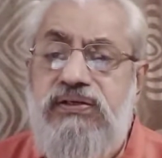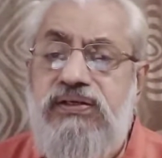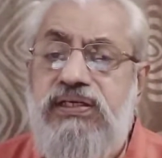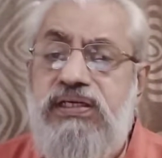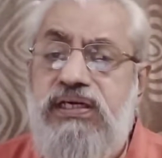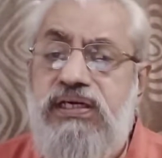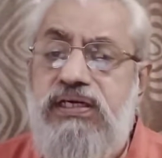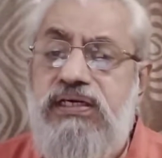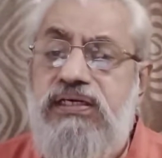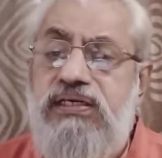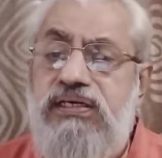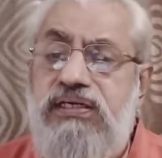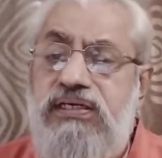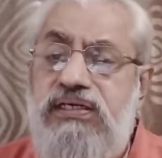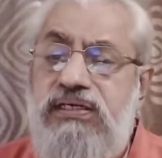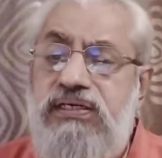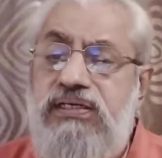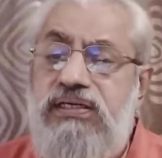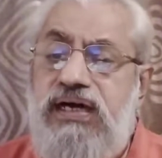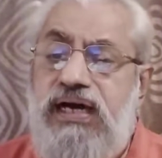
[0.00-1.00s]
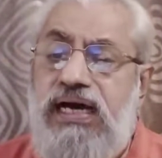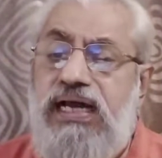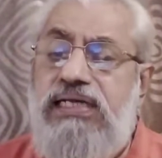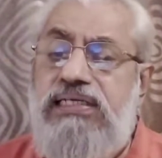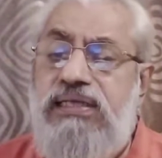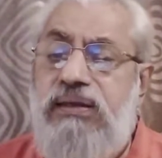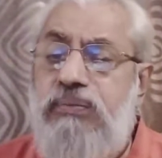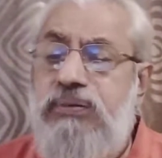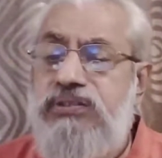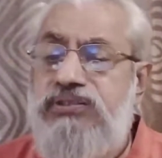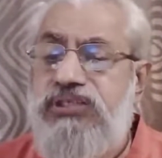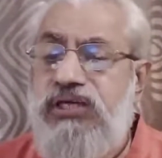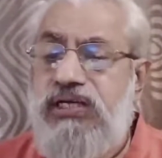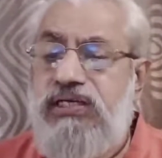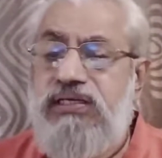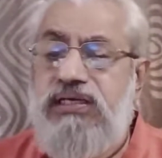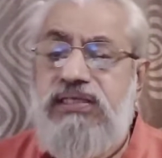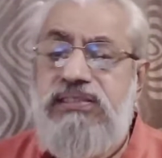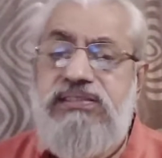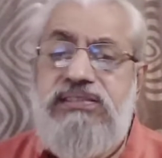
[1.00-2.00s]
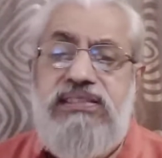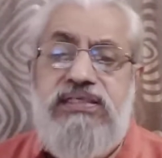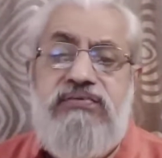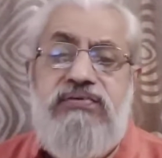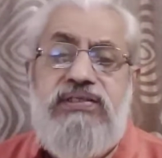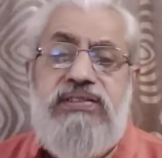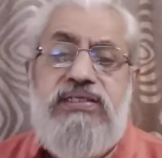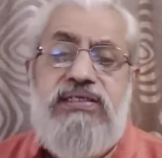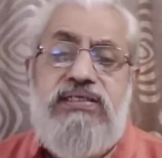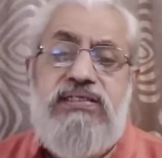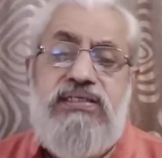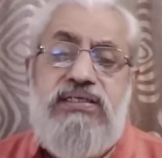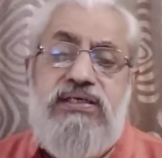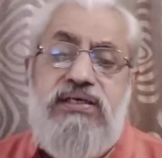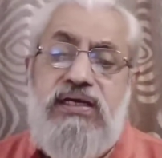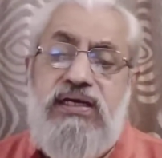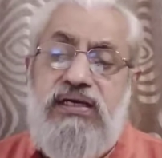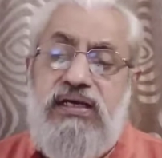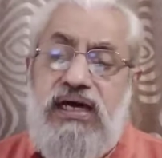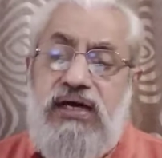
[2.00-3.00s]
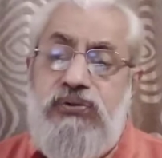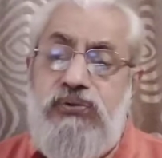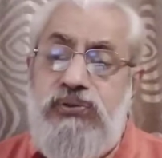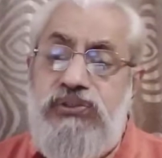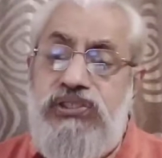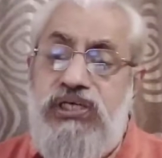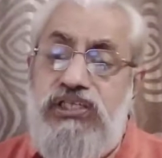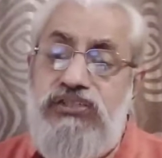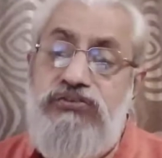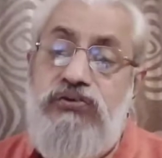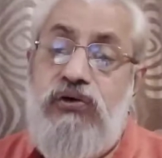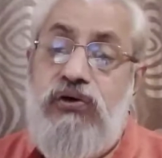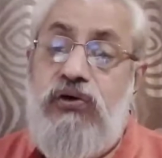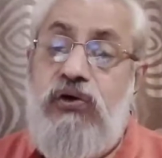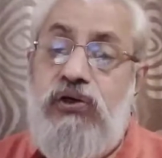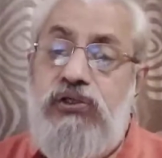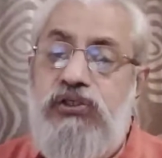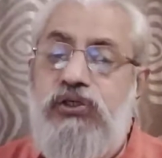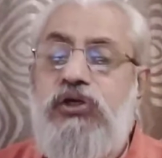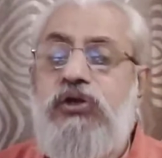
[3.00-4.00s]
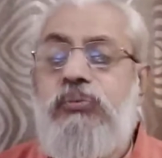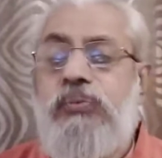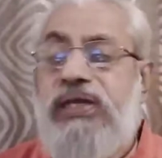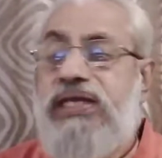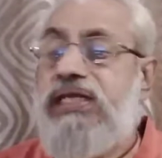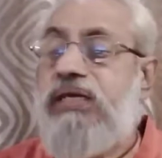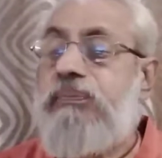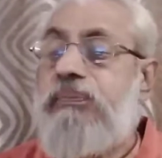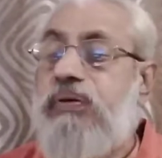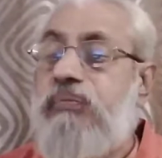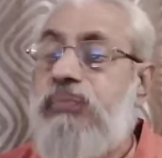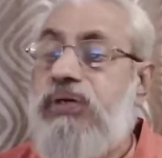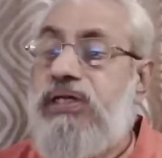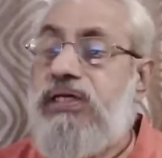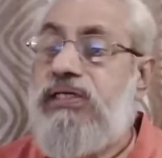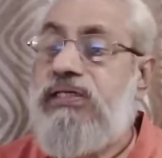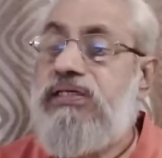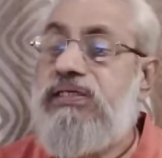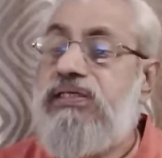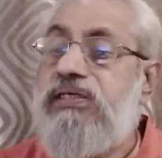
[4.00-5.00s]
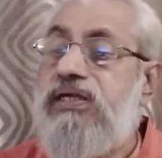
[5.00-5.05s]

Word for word: Okay. I'll double check and see whether Anusha has forgotten to make it public.